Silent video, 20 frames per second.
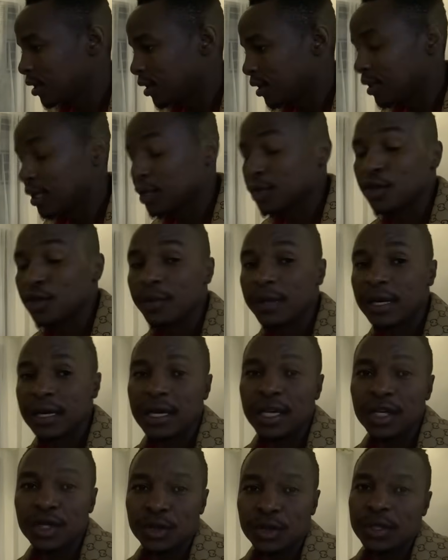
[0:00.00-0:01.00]
There are so many
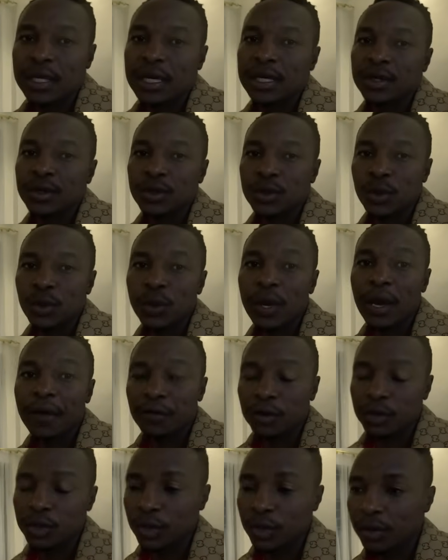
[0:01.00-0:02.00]
issues that we have
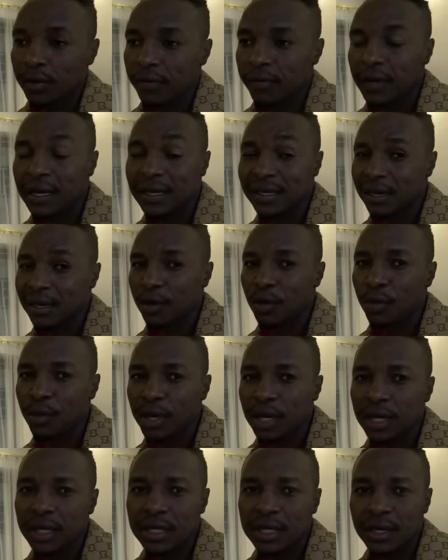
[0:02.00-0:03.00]
to solve as a
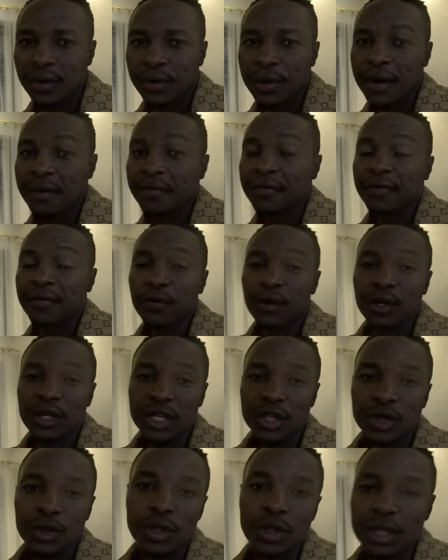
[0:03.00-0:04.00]
community. We have water
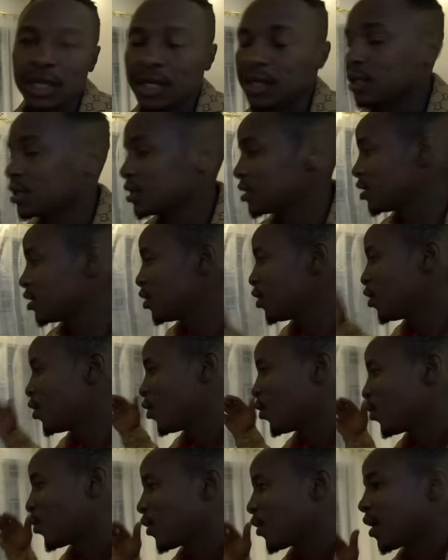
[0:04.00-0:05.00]
shortage,
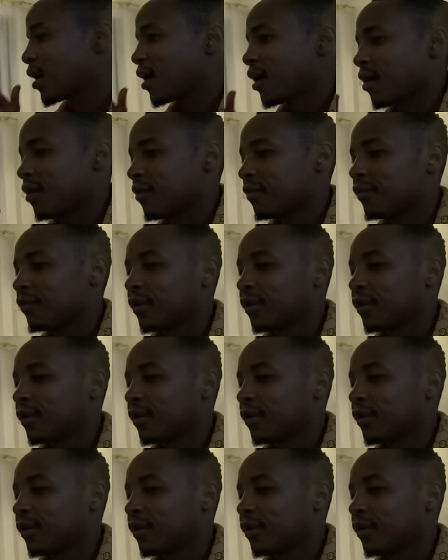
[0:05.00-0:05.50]
we have